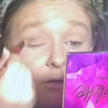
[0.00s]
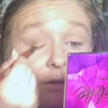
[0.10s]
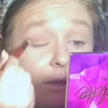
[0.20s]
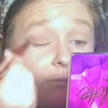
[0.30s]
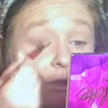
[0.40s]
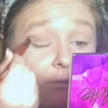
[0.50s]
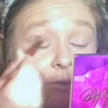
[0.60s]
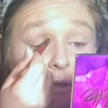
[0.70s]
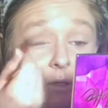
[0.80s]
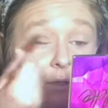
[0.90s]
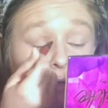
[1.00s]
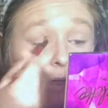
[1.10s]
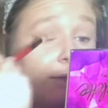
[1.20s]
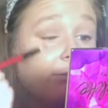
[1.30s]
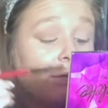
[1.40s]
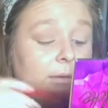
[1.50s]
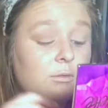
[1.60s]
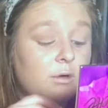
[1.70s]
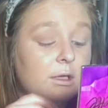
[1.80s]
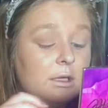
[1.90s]
And I'm just blending that bad
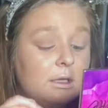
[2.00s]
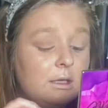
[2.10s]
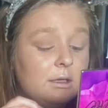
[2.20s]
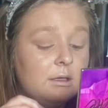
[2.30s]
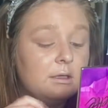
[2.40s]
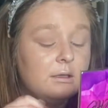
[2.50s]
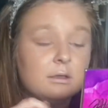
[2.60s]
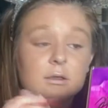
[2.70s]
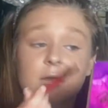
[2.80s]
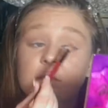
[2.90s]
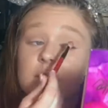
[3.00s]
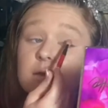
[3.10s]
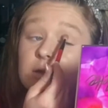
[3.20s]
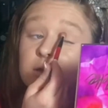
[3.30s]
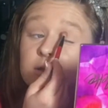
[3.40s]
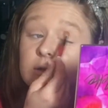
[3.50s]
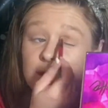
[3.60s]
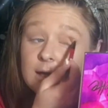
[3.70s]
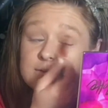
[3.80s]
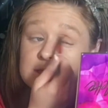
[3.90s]
boy in.
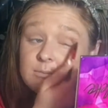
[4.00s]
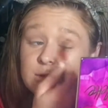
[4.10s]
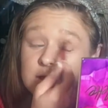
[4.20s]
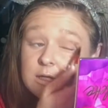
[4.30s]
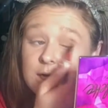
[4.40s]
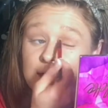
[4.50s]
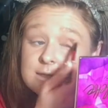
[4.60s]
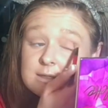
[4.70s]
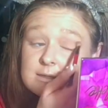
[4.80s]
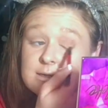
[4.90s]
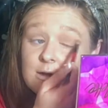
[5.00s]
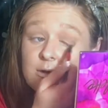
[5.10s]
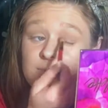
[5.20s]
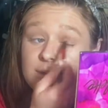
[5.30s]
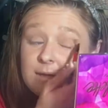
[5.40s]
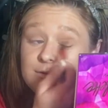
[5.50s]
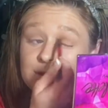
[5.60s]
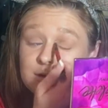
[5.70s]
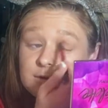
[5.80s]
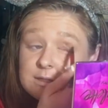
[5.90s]
I have super hooded eyes, so if
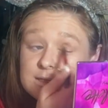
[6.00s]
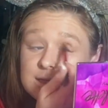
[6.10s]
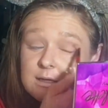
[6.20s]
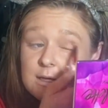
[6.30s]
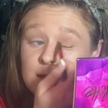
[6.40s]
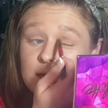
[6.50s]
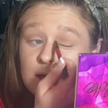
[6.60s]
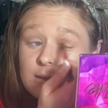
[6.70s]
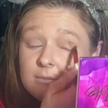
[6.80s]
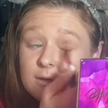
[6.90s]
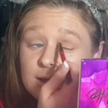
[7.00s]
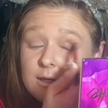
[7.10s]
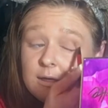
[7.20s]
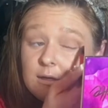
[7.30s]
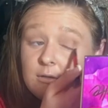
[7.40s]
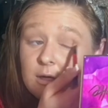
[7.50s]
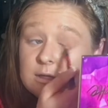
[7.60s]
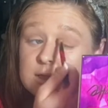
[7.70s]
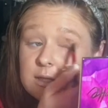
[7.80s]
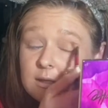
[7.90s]
you're noticing, I'm letting it go
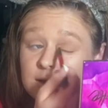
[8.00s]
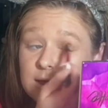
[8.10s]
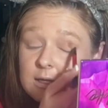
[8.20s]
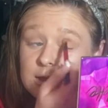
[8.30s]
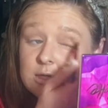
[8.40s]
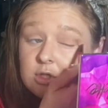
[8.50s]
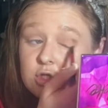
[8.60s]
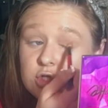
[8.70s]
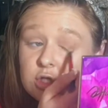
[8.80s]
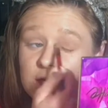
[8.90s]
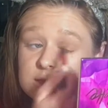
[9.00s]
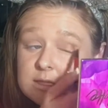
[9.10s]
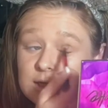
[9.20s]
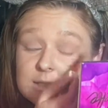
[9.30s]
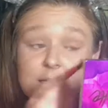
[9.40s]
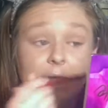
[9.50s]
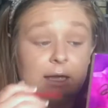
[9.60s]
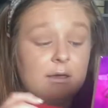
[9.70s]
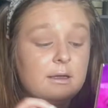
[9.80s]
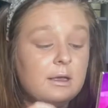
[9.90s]
onto the lid just a
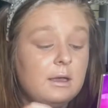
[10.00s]
tad.